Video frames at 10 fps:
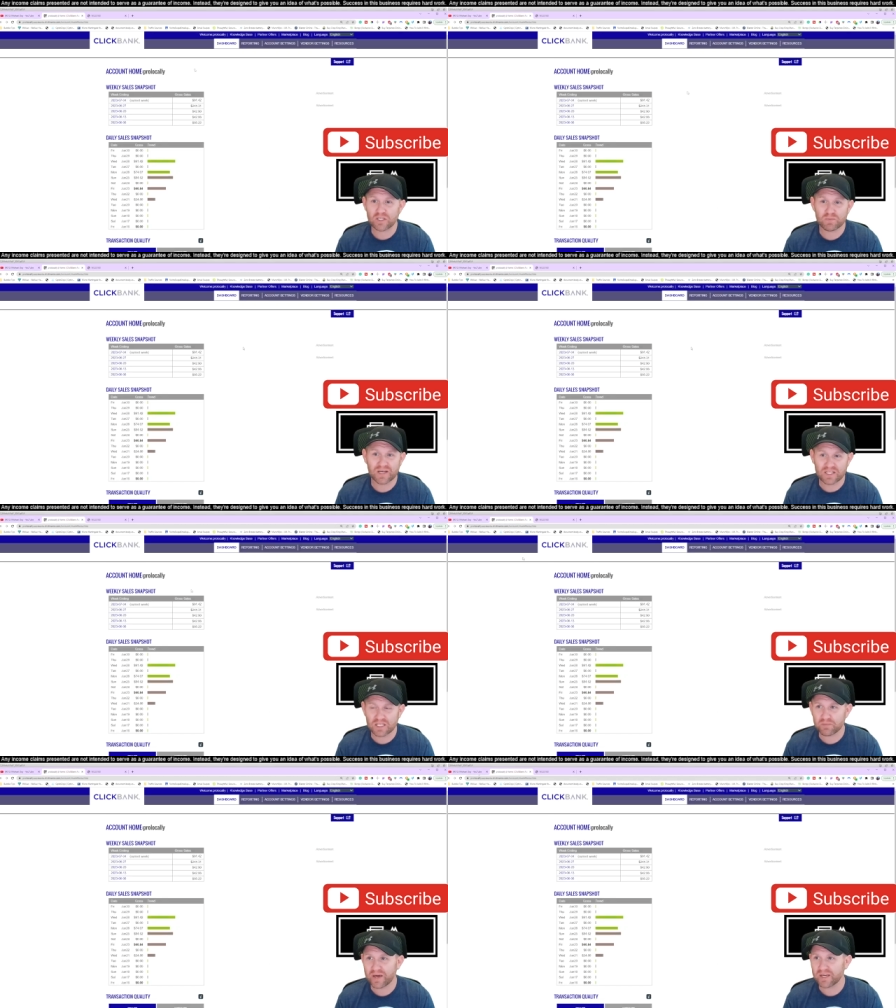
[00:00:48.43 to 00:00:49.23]
into my
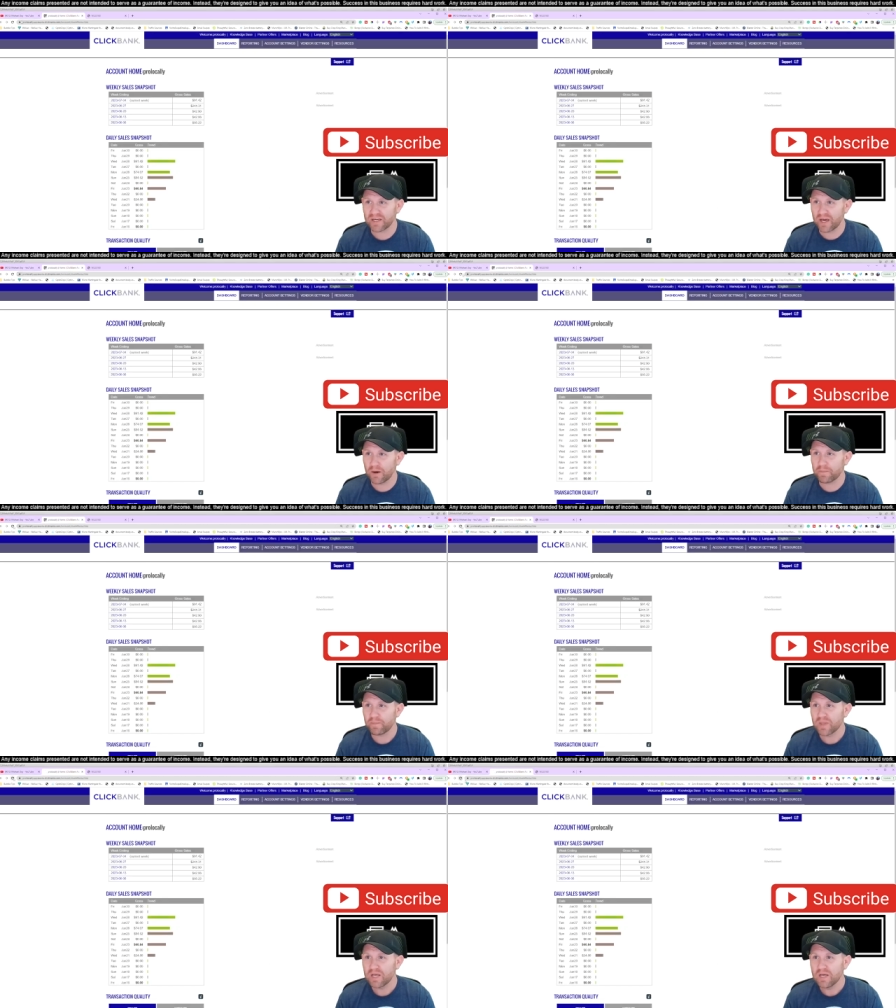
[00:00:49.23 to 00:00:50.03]
ClickBank account.
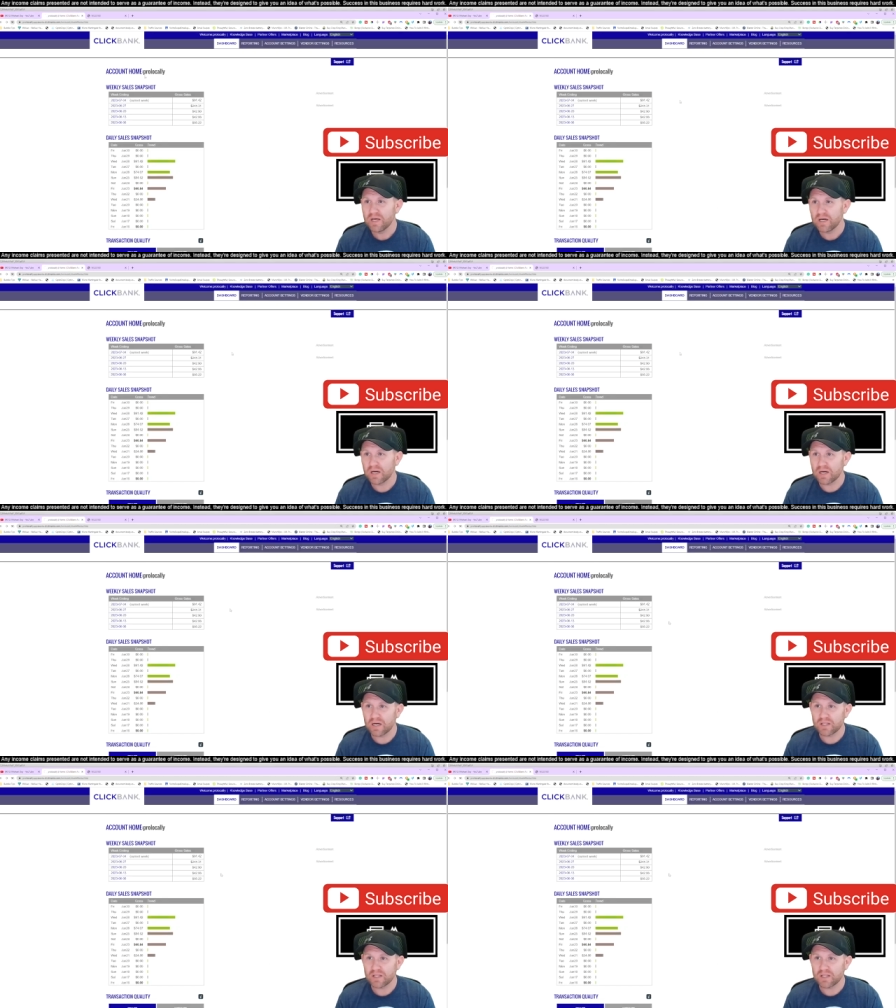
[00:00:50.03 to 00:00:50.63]
Uh,